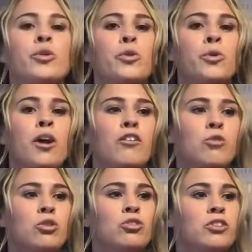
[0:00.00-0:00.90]
who
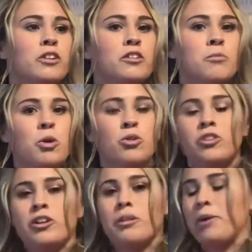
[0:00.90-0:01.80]
unfortunately smoked
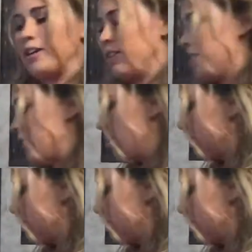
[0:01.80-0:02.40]
during the pregnancy.